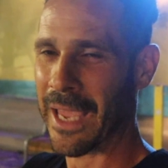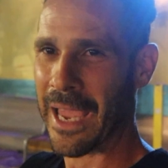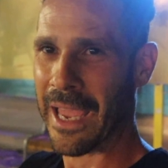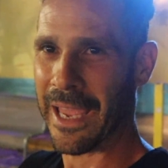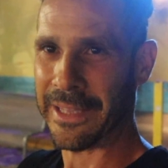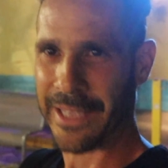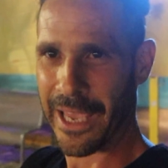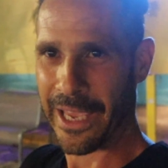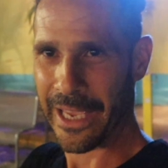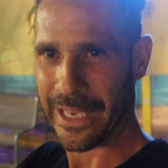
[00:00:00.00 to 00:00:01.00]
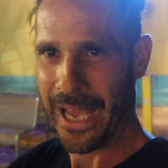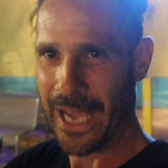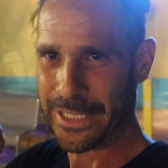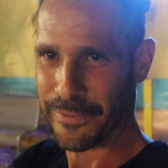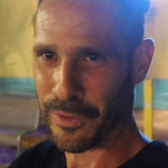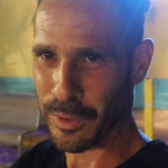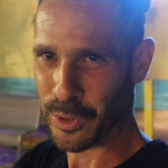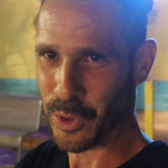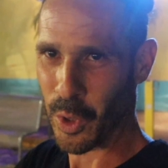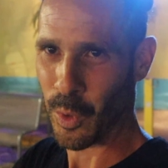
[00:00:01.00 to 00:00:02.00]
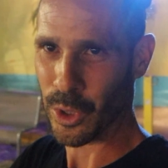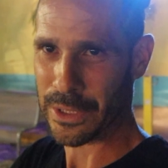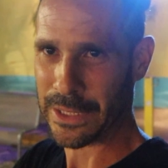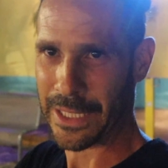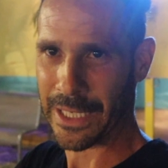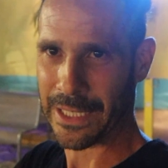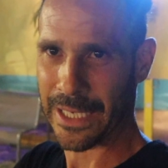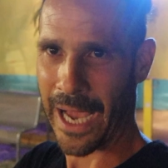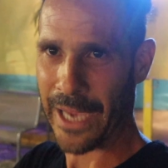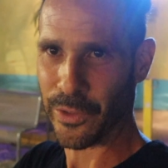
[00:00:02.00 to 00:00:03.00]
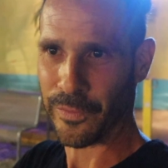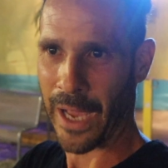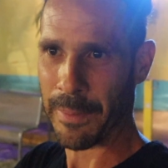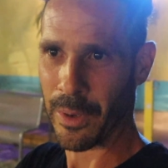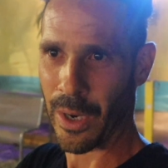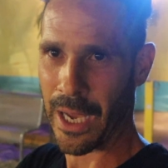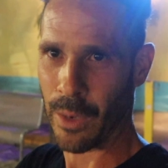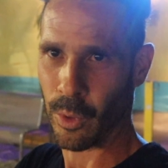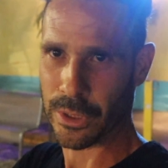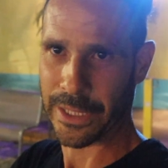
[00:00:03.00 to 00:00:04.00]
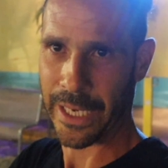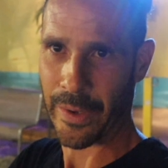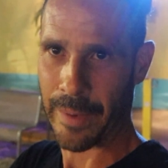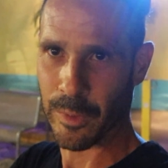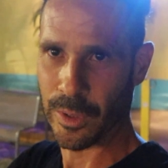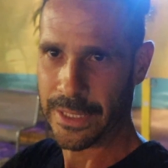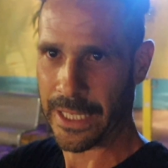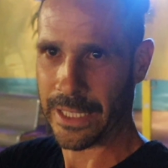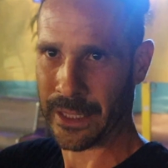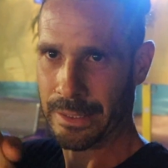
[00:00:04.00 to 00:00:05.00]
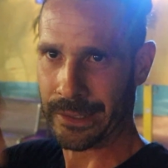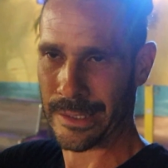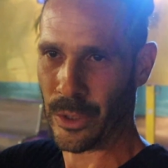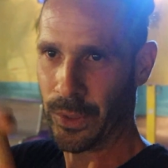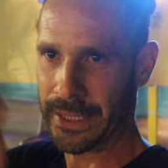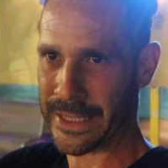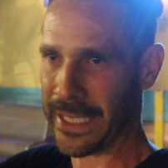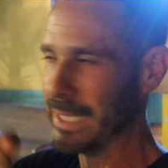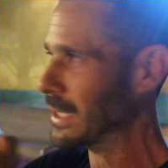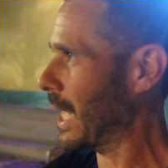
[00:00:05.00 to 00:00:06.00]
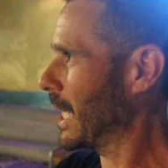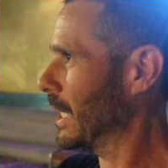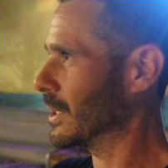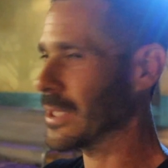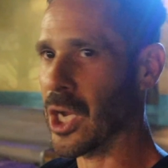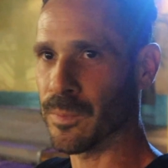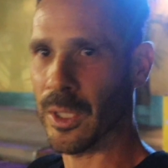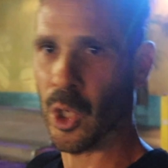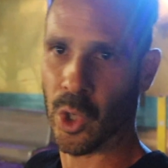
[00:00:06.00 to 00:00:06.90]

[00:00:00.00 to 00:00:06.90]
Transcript: And guys, if you want to know what kind of camera, what gear I'm using, you can see it down below.